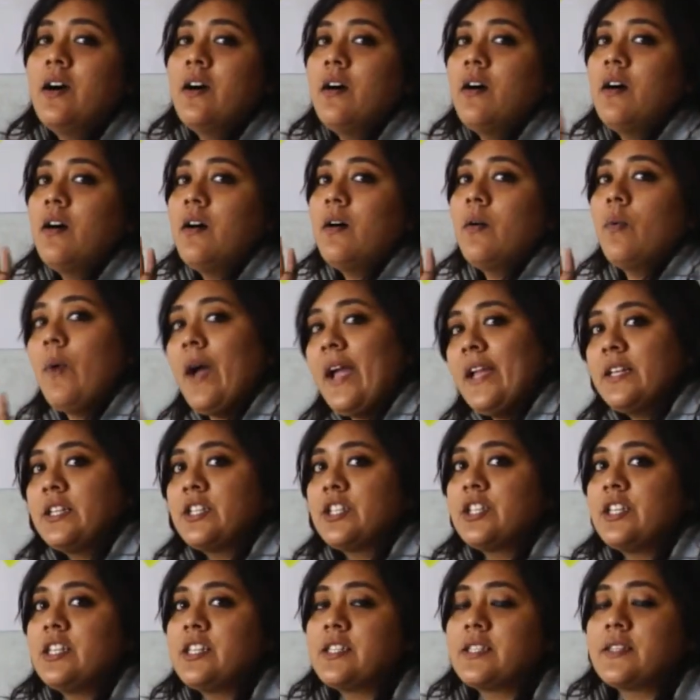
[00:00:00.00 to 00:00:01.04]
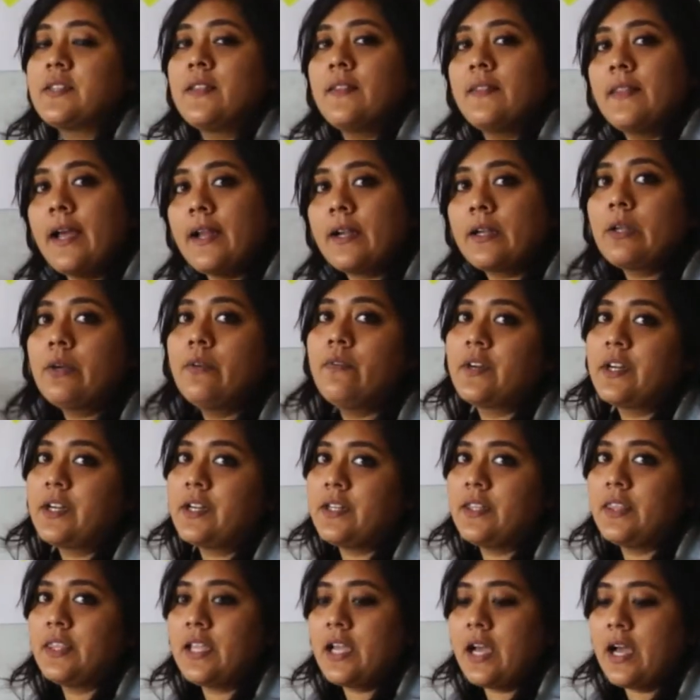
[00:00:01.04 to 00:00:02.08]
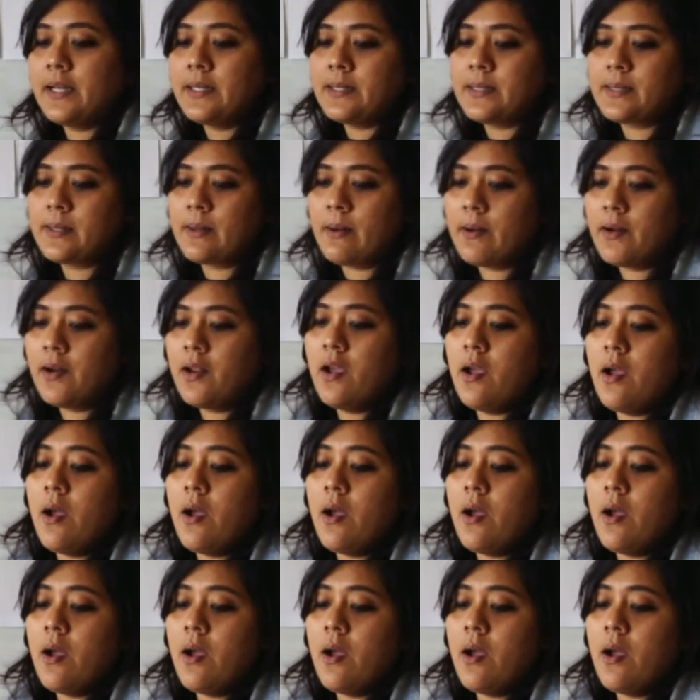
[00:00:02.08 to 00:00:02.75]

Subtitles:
white sheets that you have written the answer on.